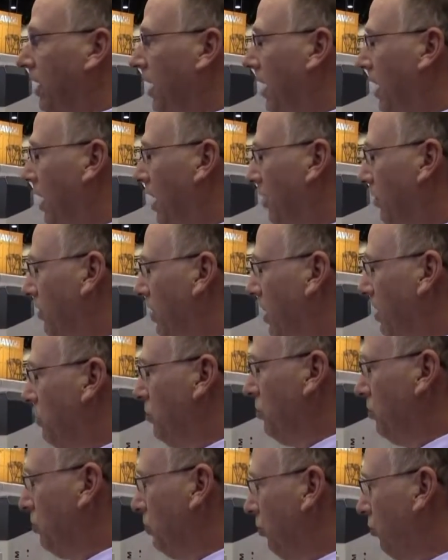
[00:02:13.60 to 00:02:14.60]
and
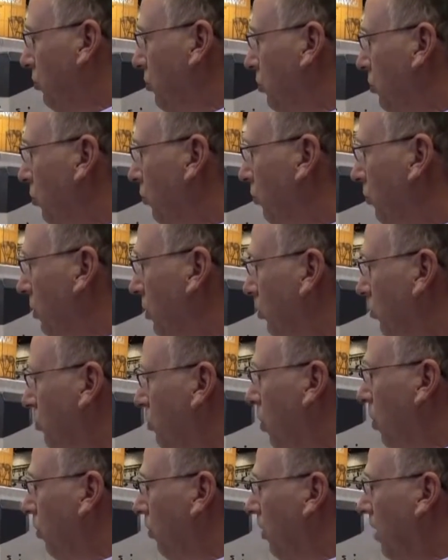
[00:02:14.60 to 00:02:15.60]
then you just use these
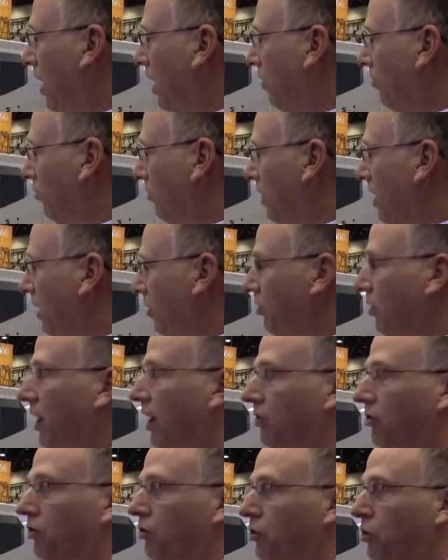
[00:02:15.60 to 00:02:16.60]
motorized
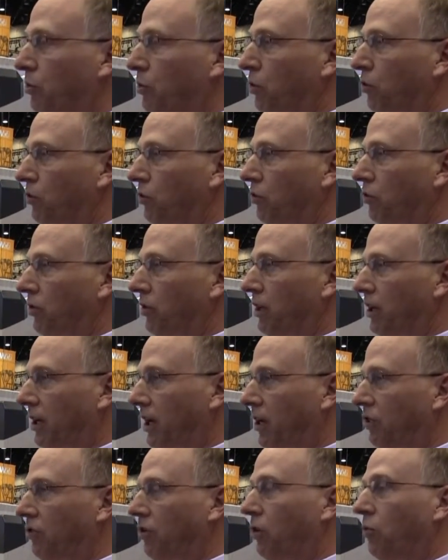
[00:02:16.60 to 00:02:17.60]
x-axis to position the
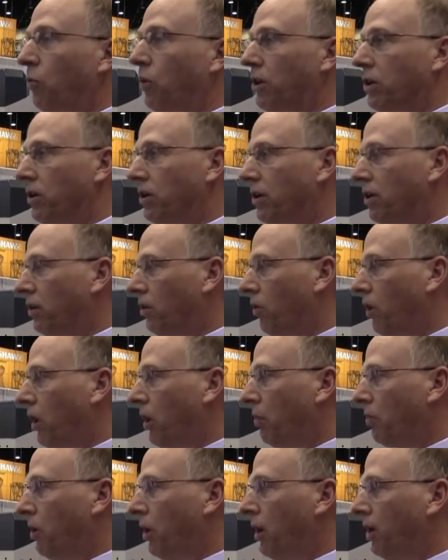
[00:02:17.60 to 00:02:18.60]
gauge head where you need it
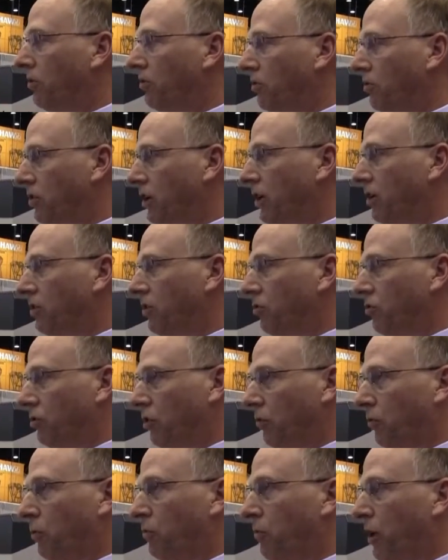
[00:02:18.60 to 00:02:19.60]
on the part to take these
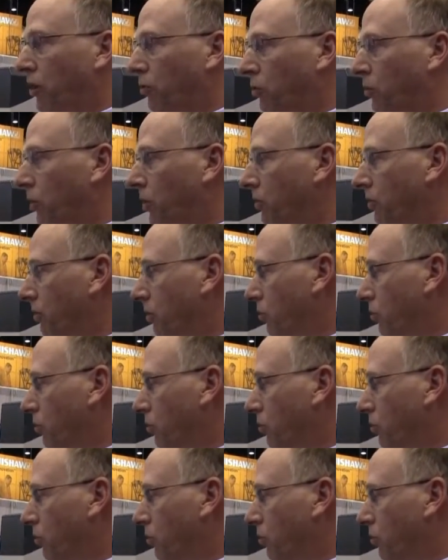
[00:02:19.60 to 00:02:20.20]
different measurements.